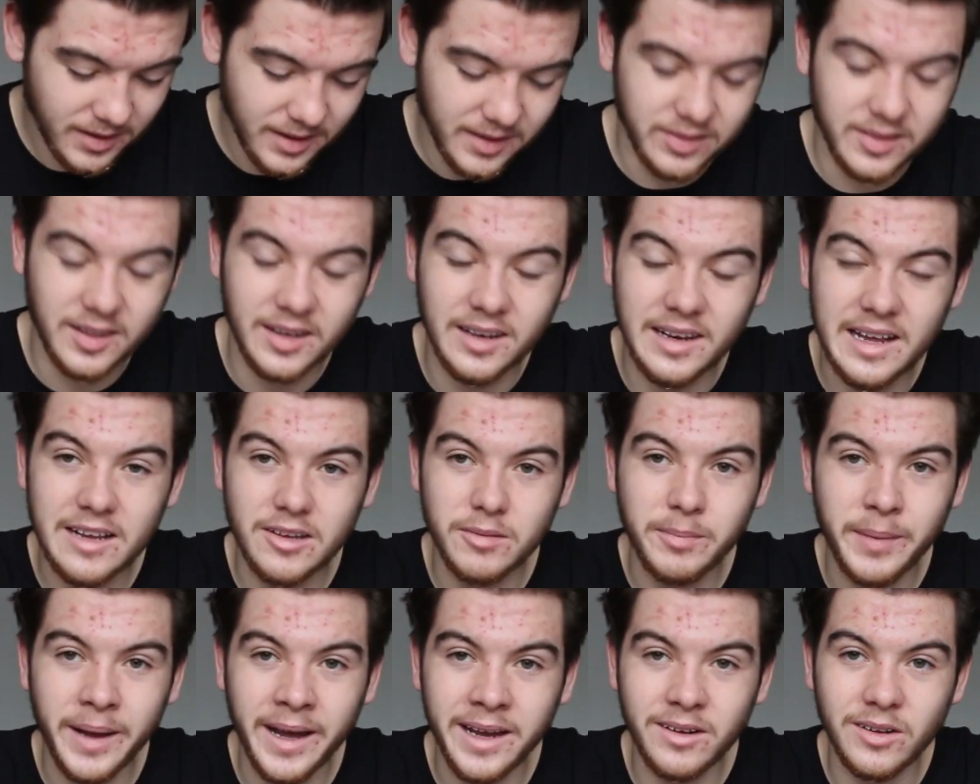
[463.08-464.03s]
the last
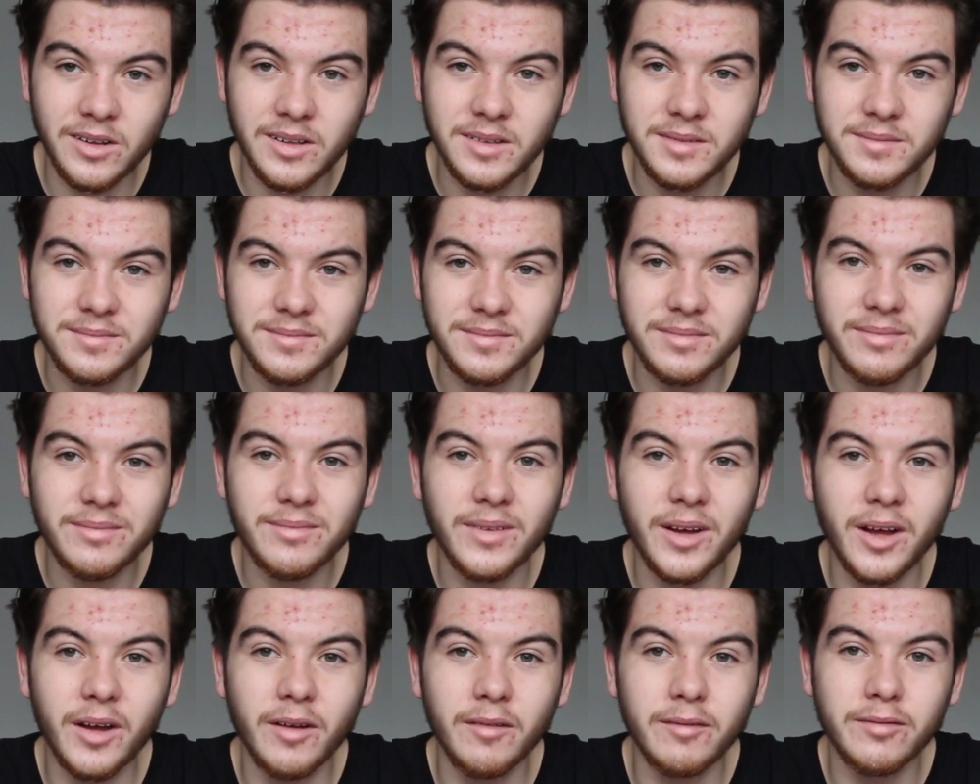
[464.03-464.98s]
panel
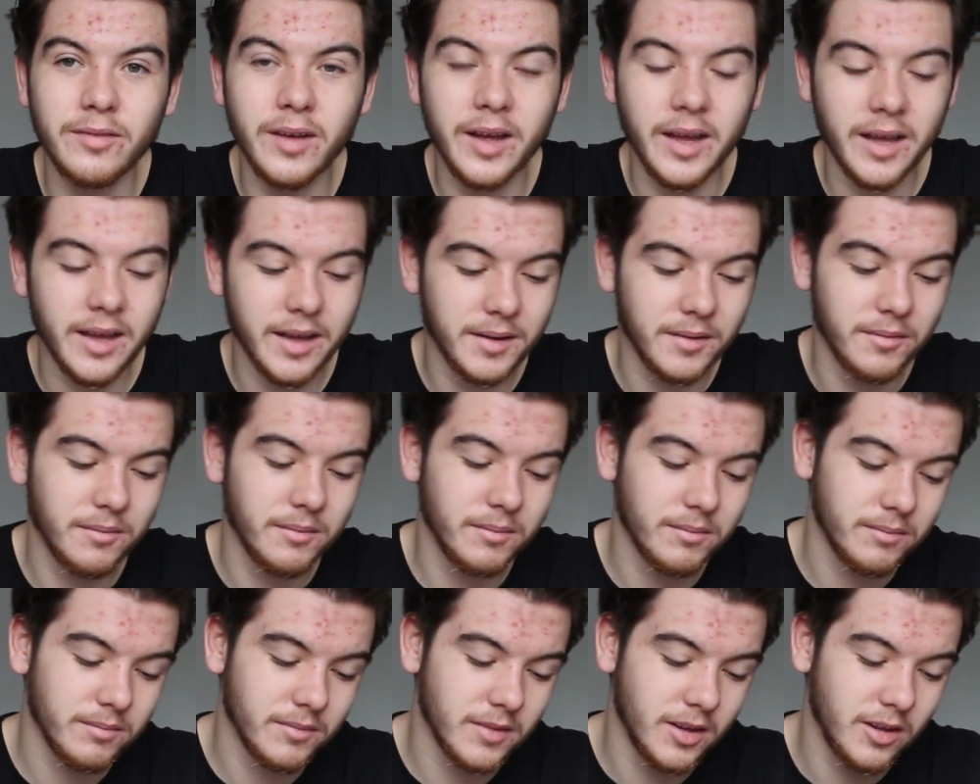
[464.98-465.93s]
of
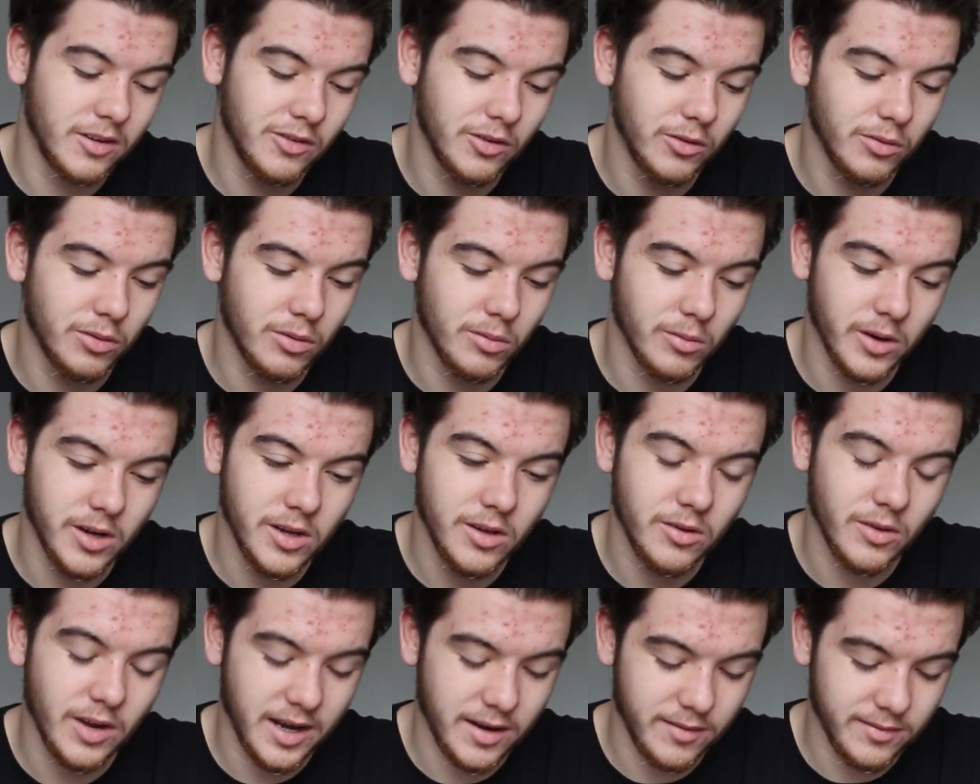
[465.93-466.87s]
issue 3,
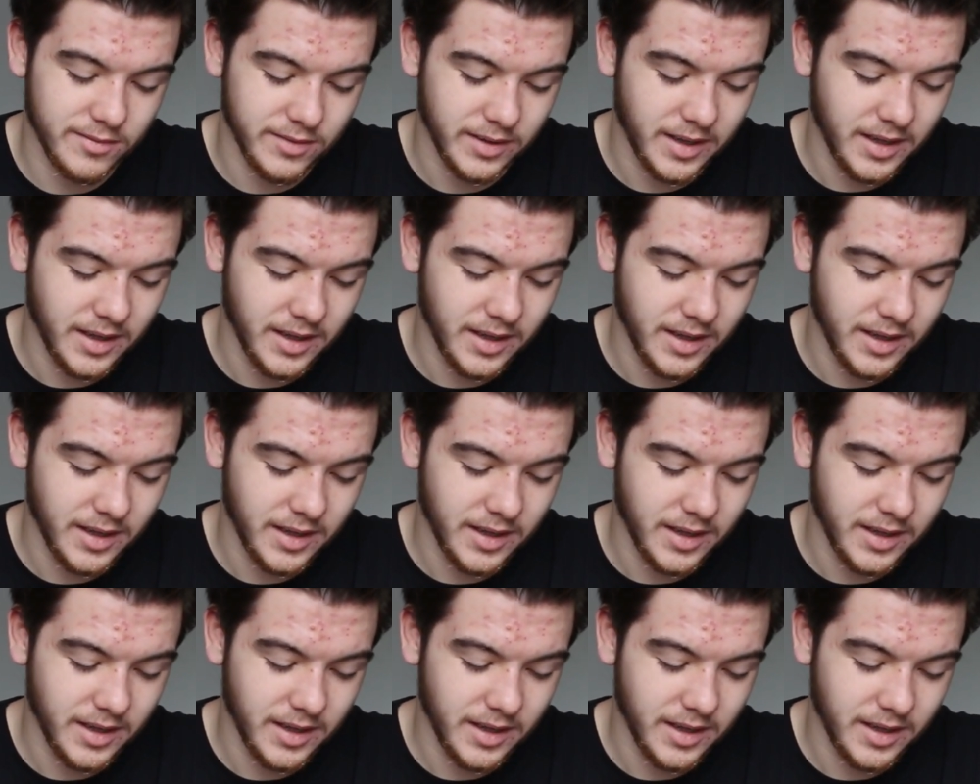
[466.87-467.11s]
you have